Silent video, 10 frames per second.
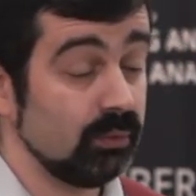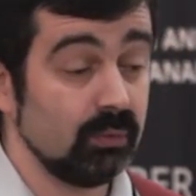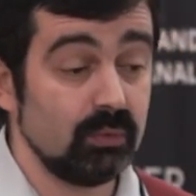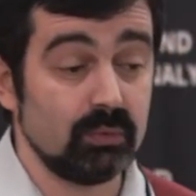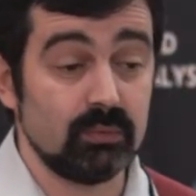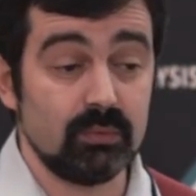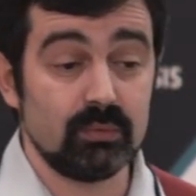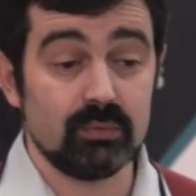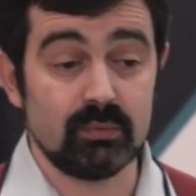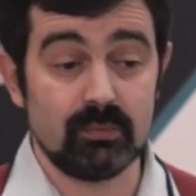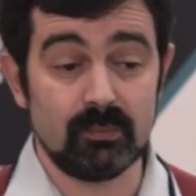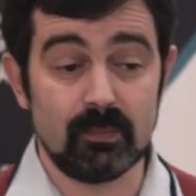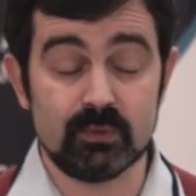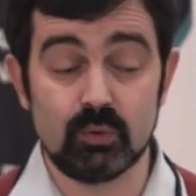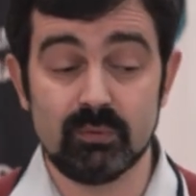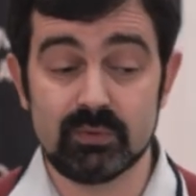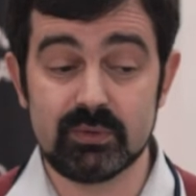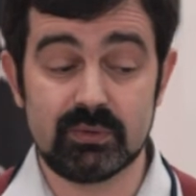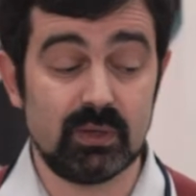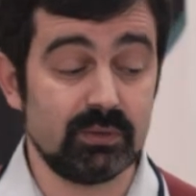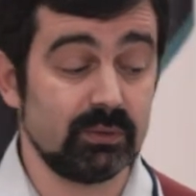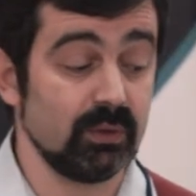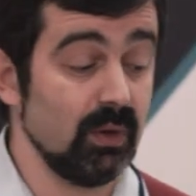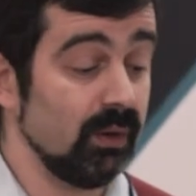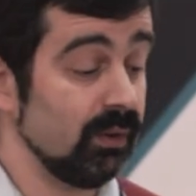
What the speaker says: to solving these tasks.